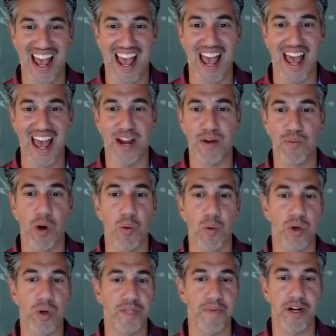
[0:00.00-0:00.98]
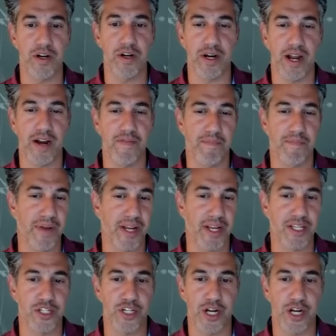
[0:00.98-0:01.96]
And what's been your kind of
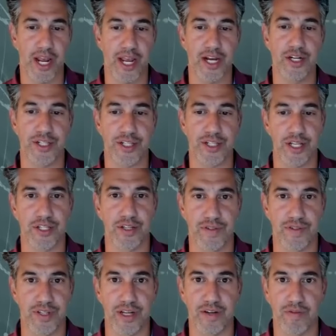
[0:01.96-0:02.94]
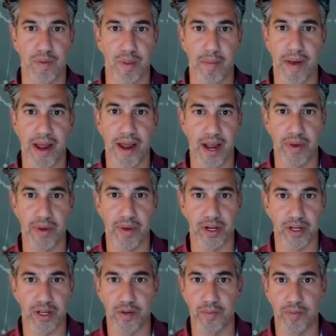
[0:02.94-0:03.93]
biggest change since you've seen from the pandemic
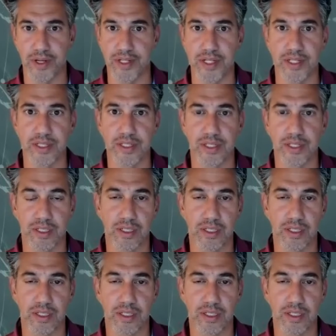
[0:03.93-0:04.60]
in your business?